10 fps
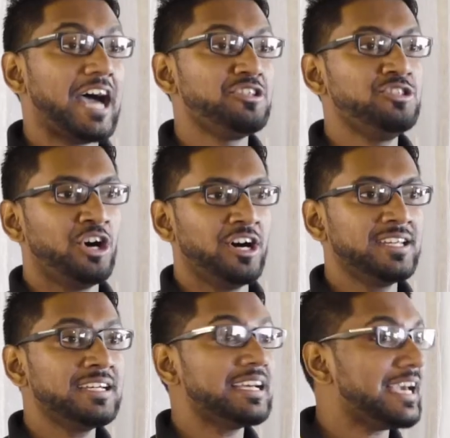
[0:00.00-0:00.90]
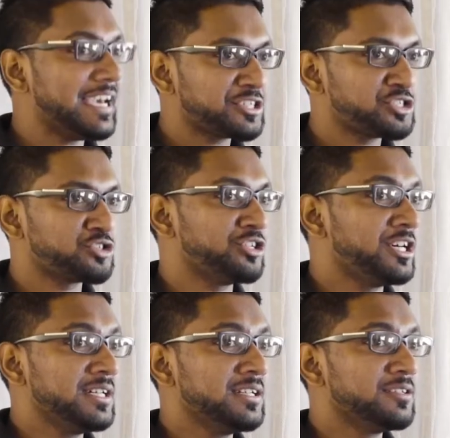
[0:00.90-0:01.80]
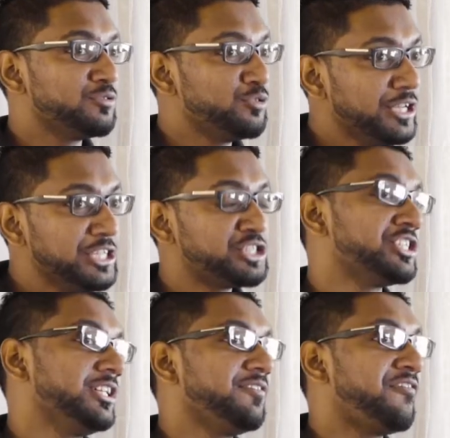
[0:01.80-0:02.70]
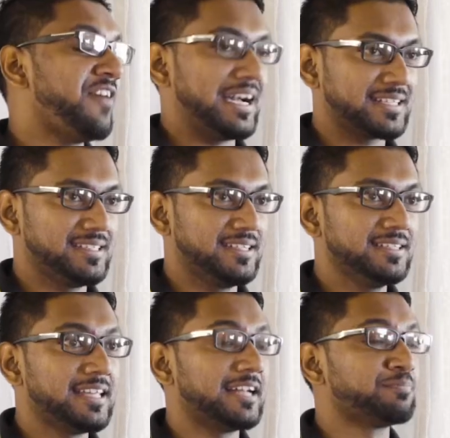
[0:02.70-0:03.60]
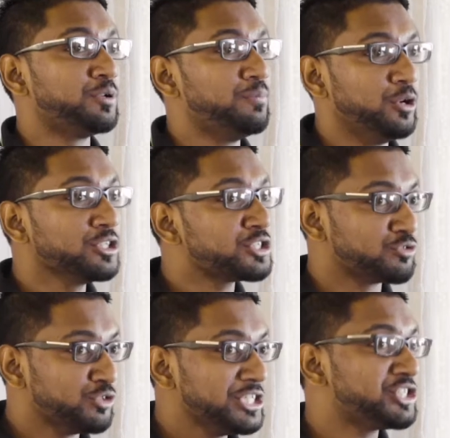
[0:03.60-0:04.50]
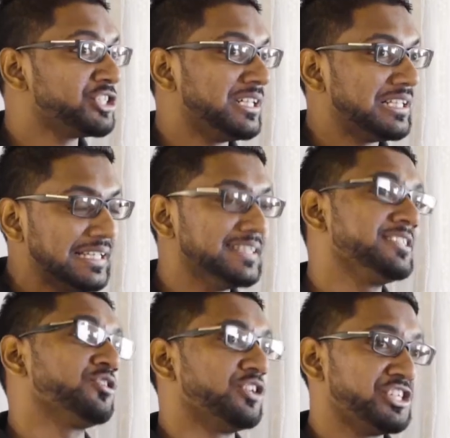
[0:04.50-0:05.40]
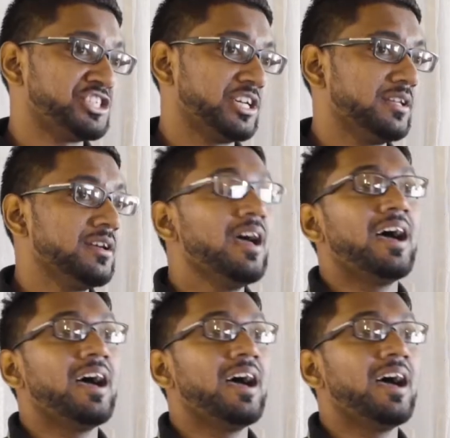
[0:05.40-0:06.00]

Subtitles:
Another extra regional factor that promotes regional integration